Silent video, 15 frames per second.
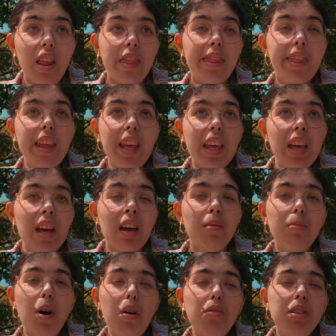the
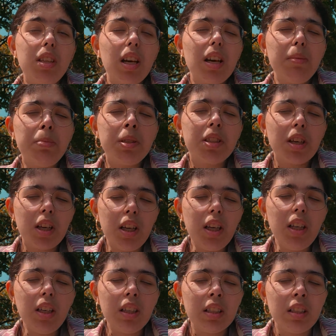most
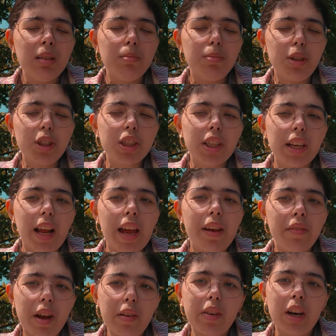absurd bullshit I
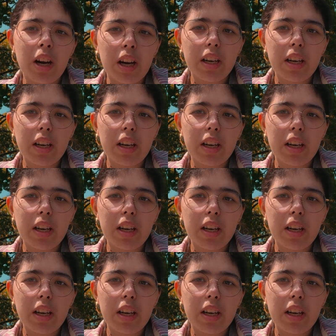have ever